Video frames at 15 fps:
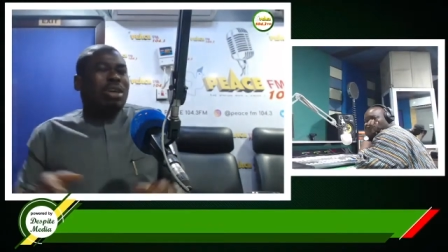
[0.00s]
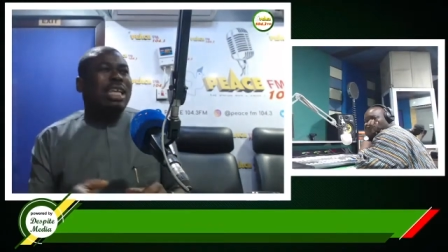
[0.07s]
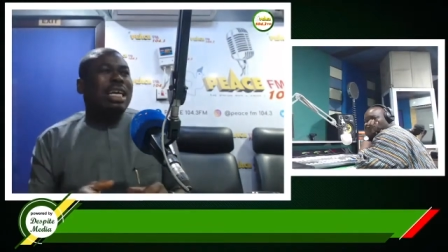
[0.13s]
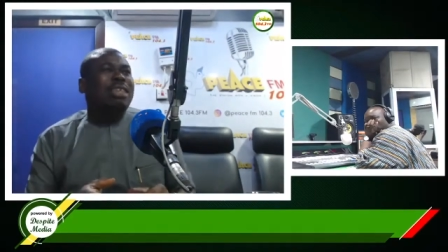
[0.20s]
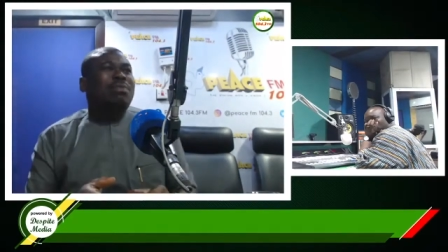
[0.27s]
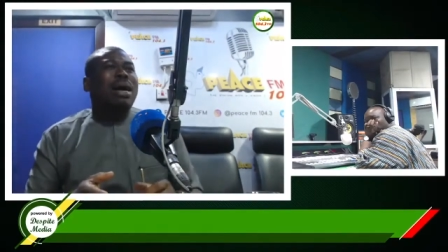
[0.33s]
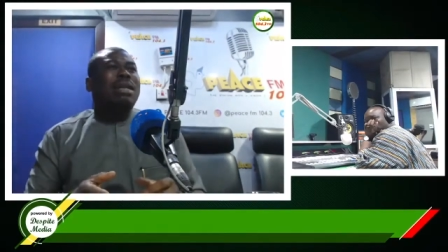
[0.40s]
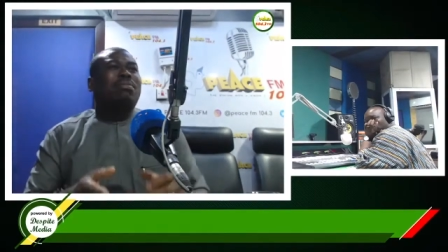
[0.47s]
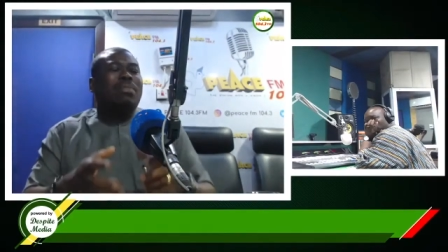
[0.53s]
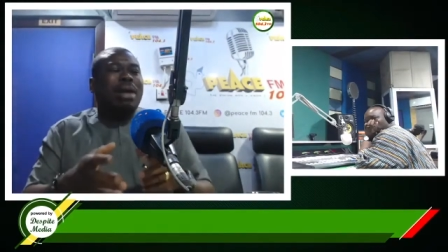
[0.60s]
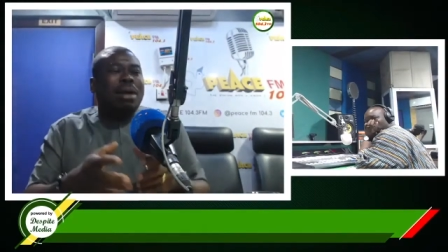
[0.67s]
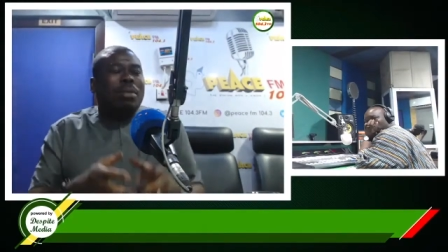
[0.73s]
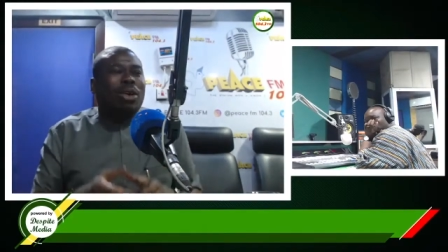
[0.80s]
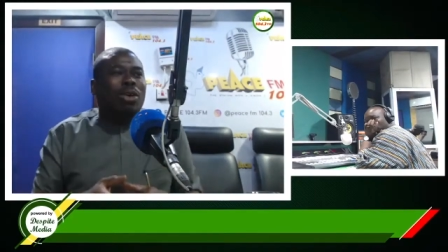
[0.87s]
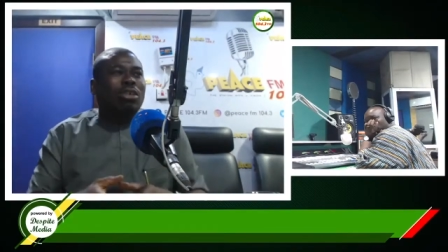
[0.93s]
not just
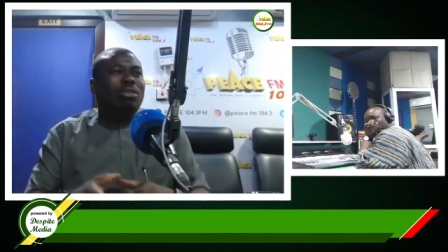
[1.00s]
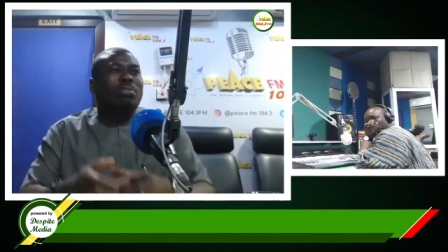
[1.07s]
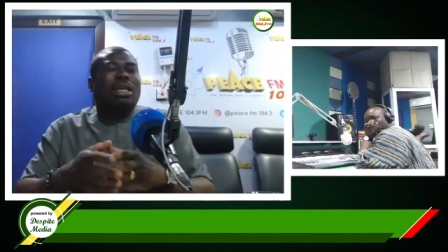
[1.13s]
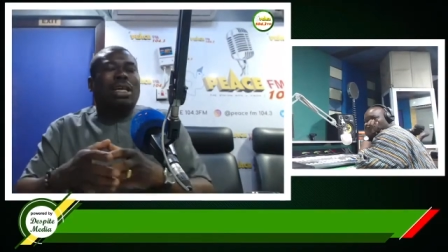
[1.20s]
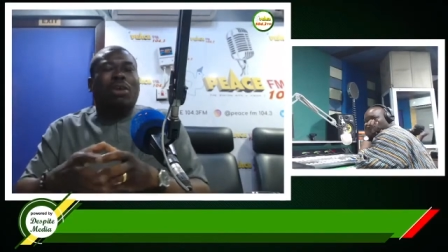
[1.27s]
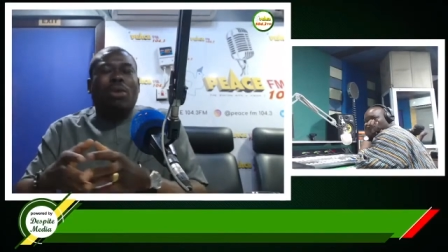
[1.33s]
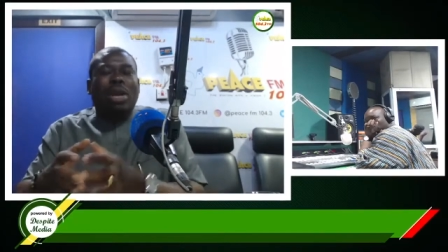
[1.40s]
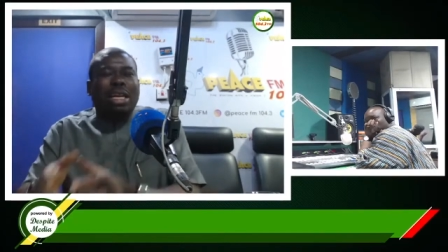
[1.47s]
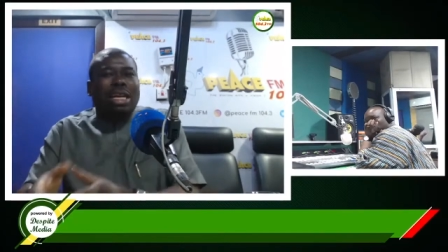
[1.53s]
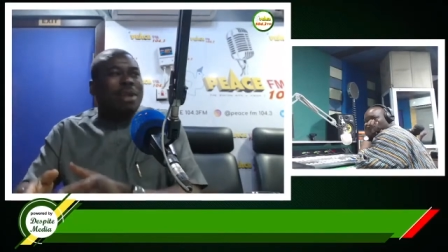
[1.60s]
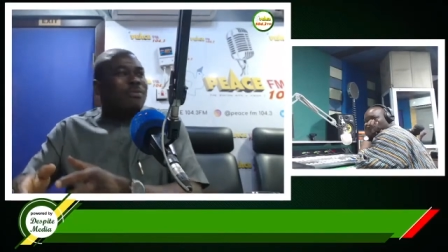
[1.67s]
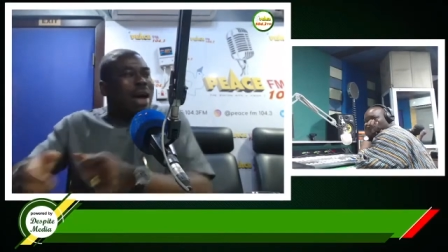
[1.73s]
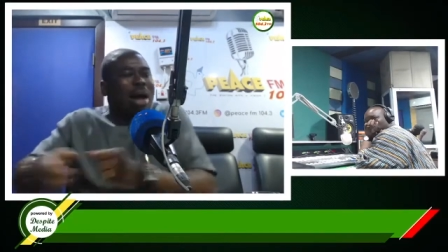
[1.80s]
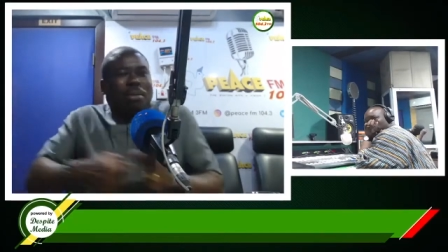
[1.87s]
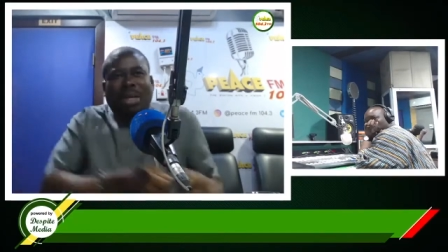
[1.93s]
by because we win
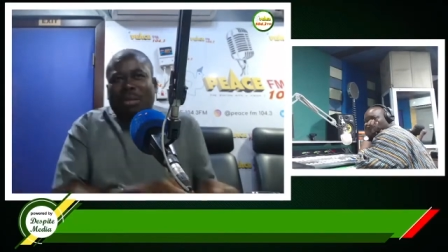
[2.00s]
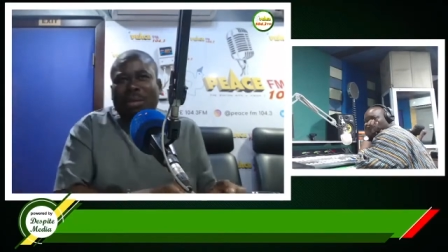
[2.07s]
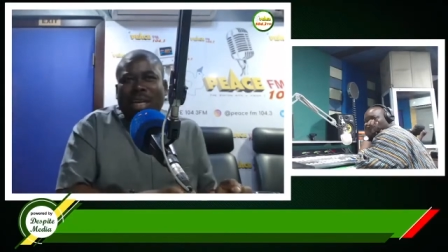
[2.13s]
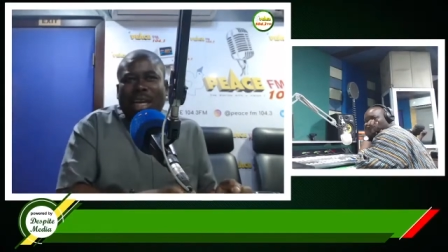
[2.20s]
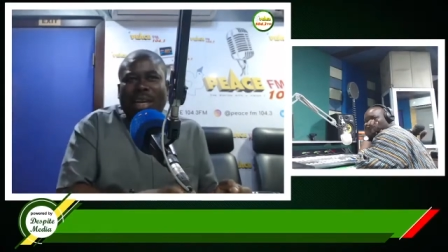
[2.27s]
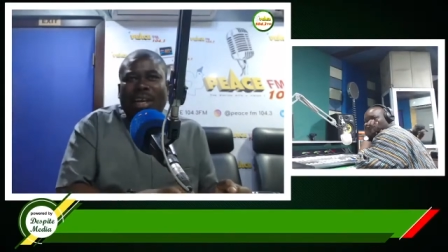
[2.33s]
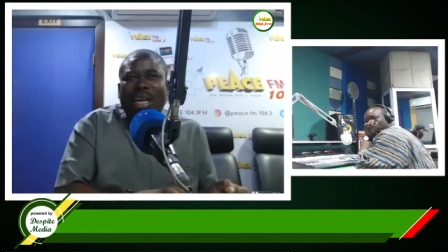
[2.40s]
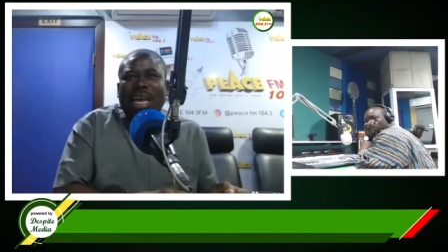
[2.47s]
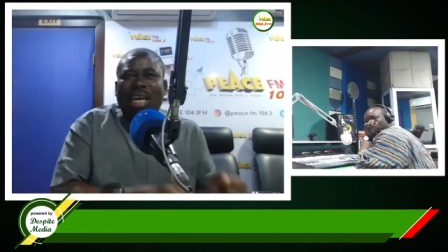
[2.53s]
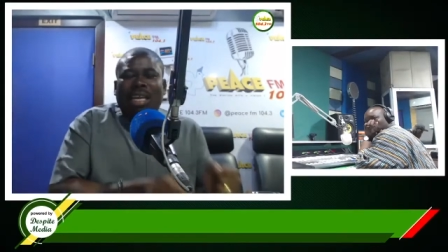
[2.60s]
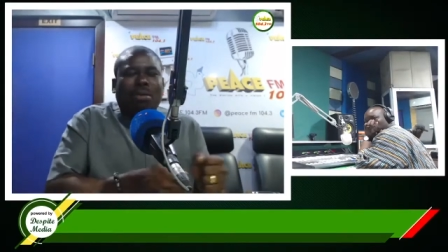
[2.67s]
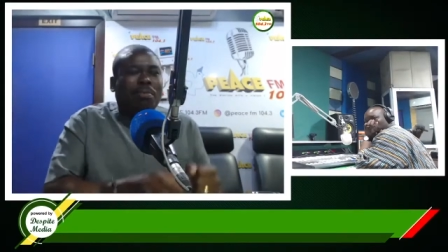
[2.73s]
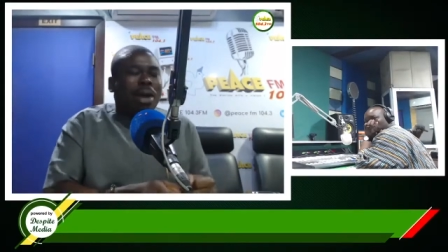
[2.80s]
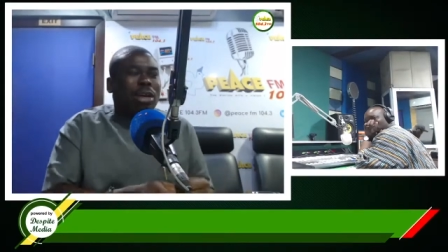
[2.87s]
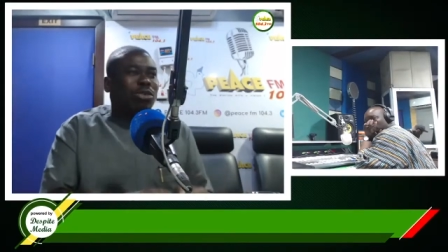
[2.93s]
a family meeting
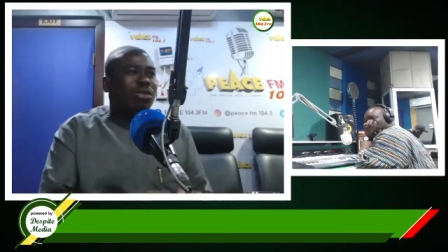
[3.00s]
at him by.